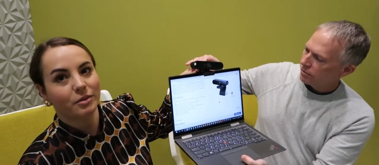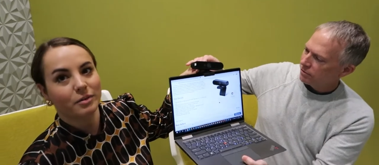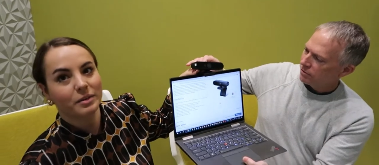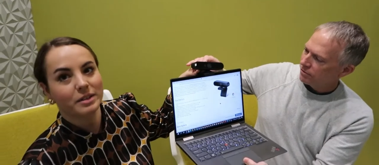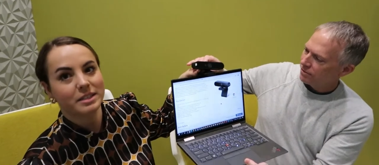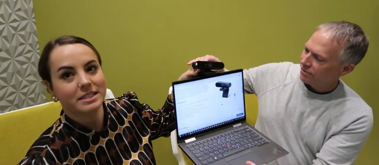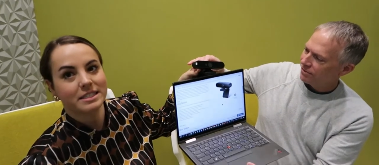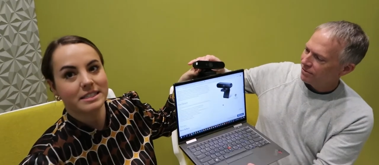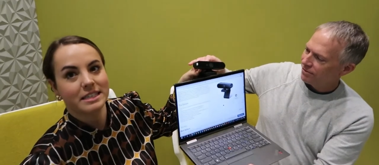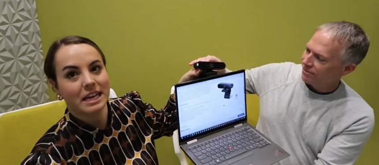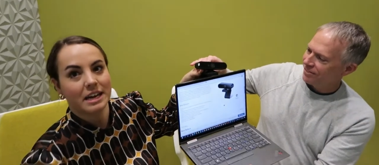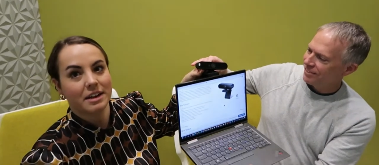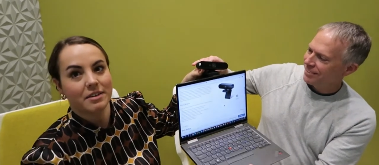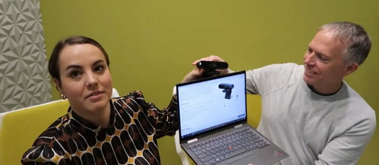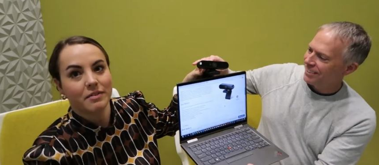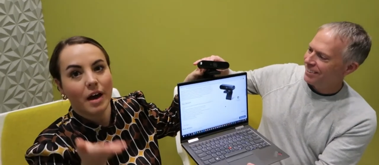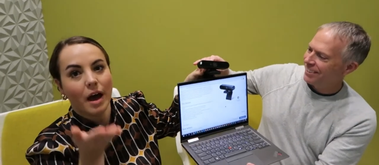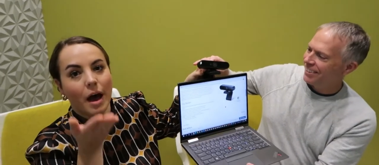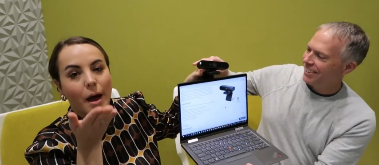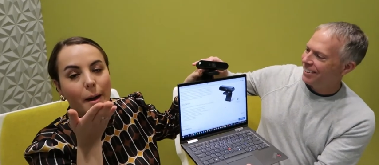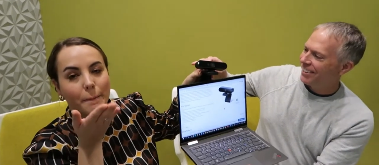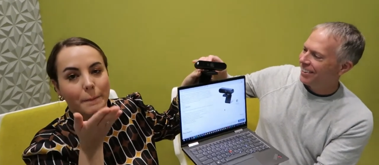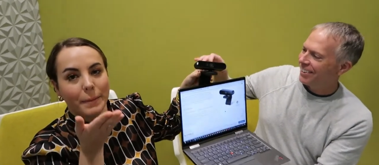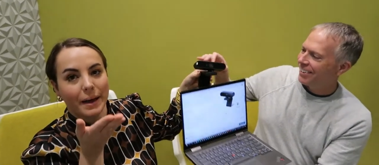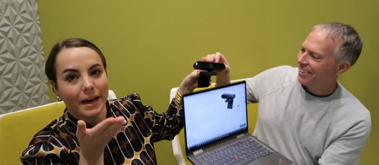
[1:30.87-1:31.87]
Speaker 1: you instead of
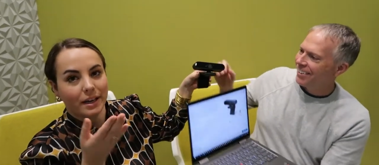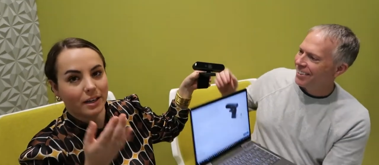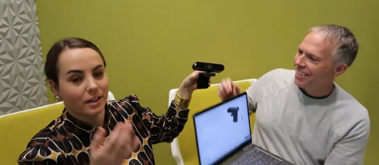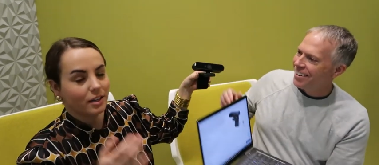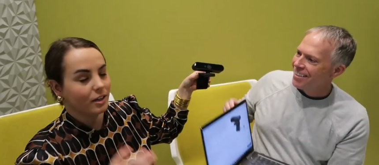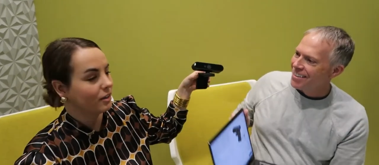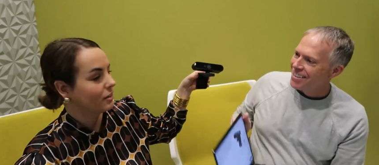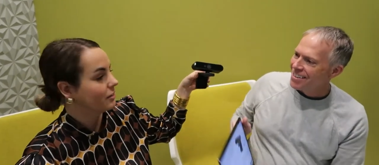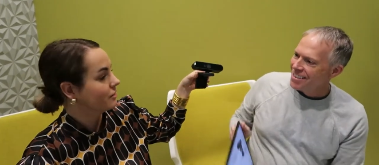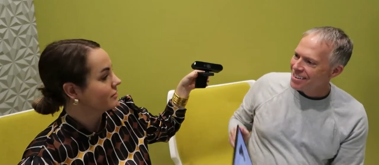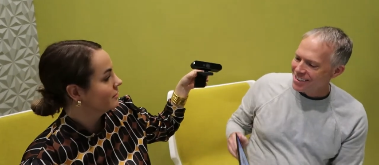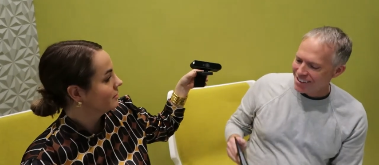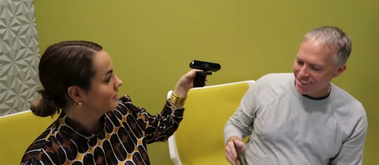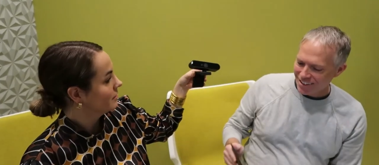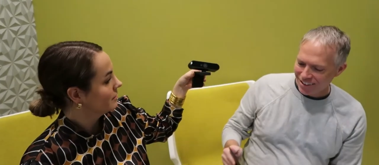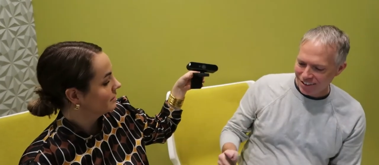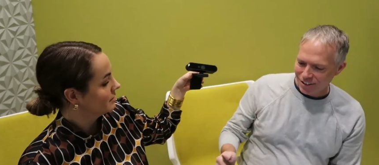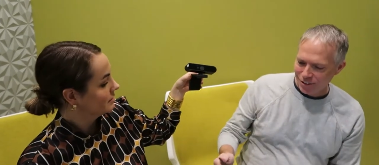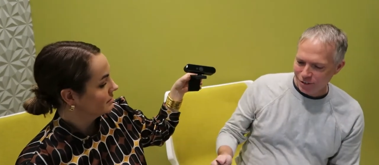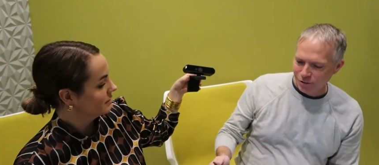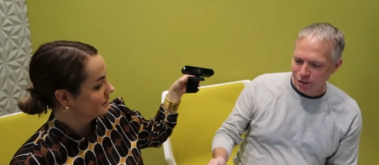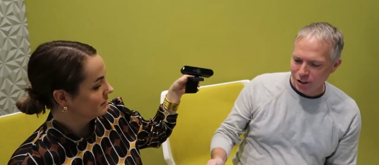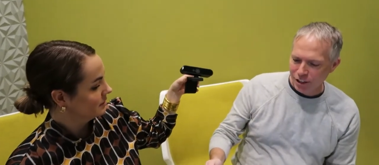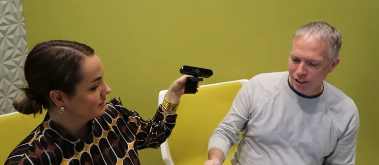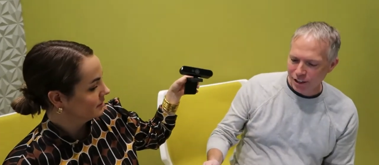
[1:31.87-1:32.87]
up at you.
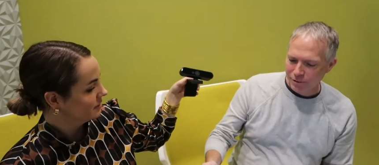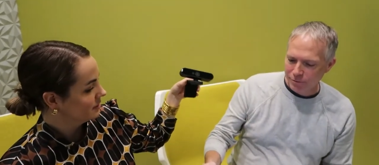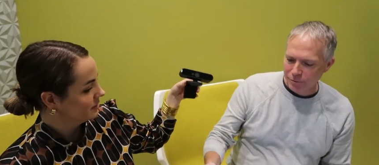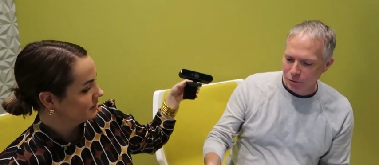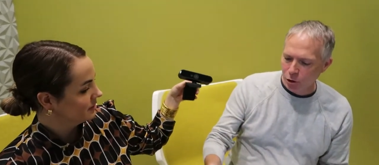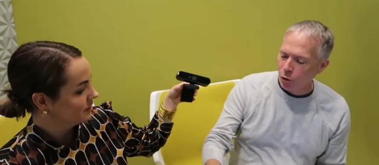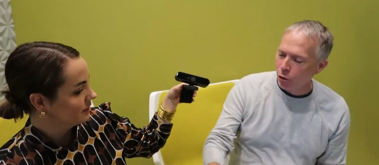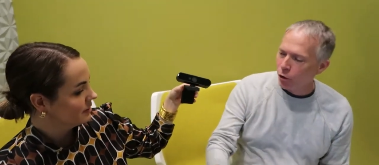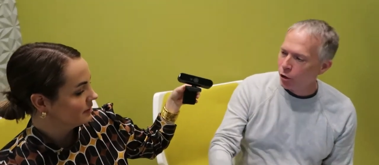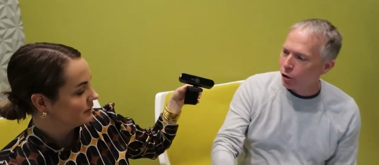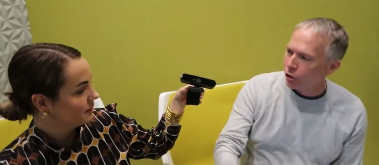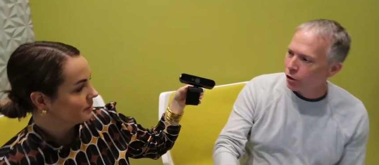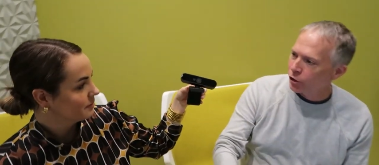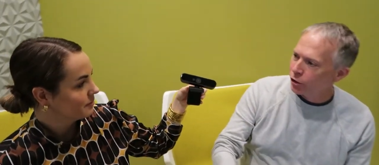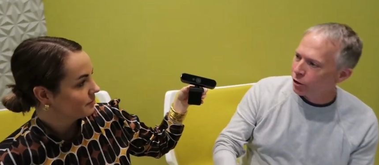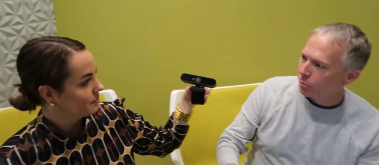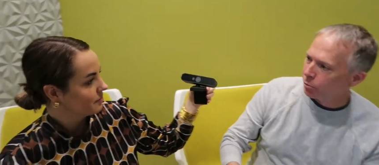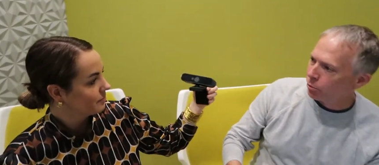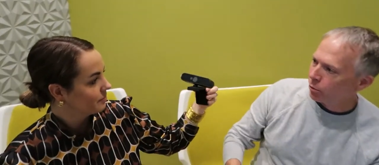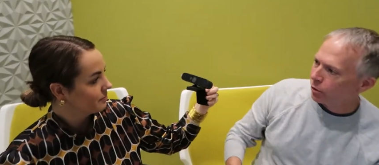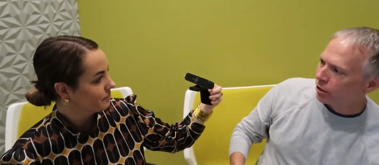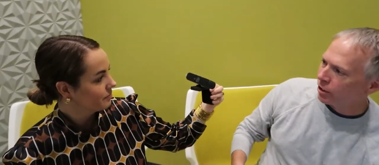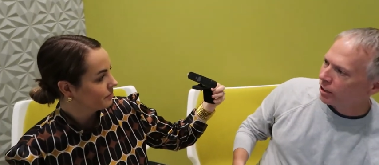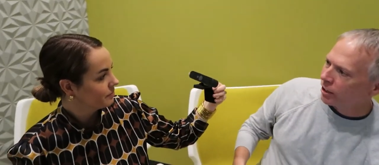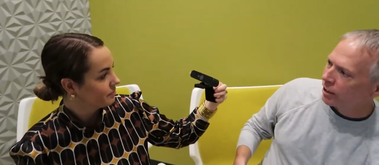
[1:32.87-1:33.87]
Speaker 2: Right. Or you
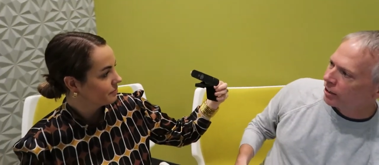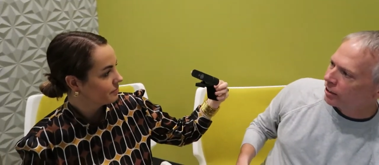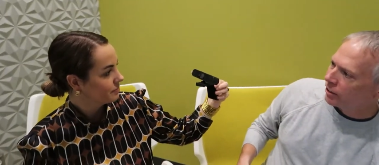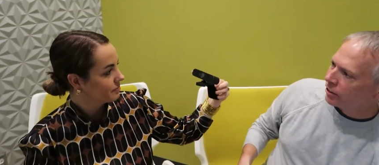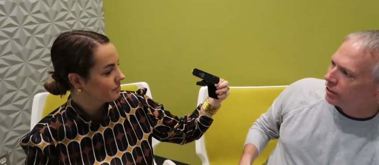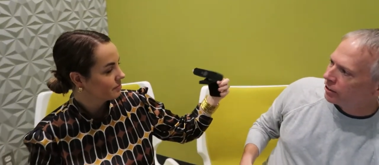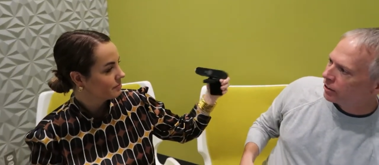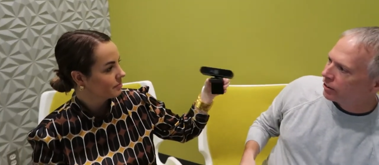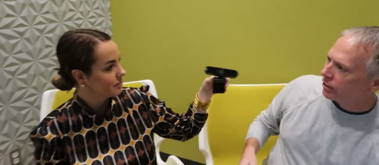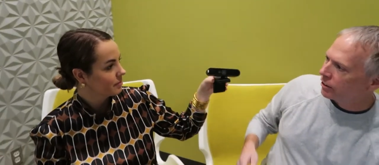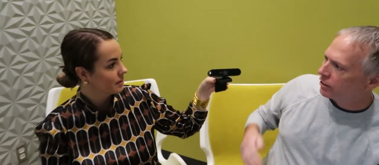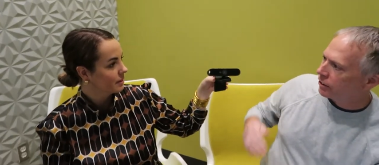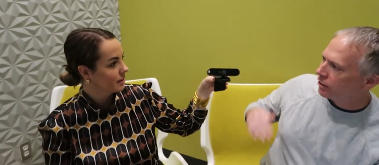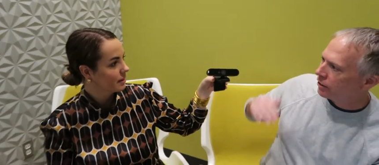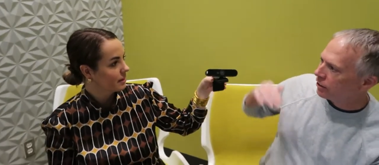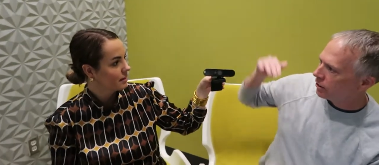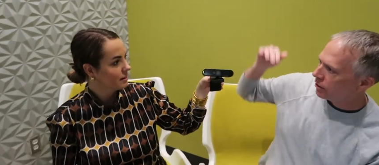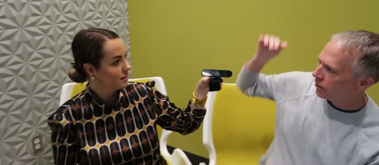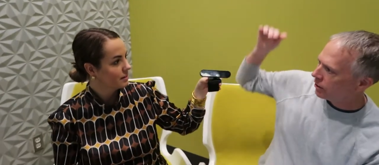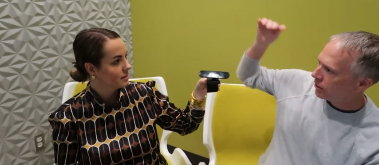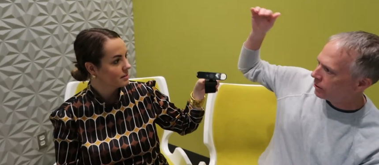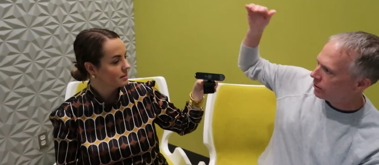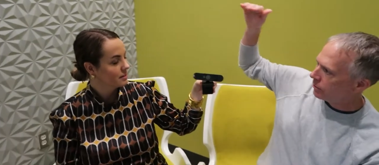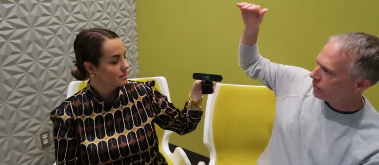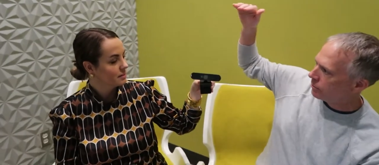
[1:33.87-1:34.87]
could put it on your
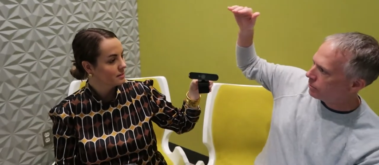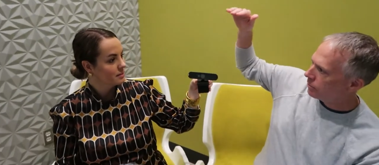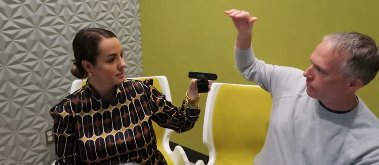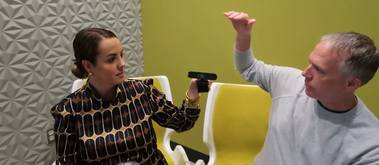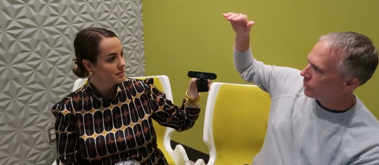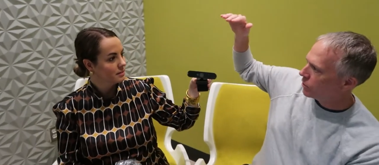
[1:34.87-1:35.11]
um,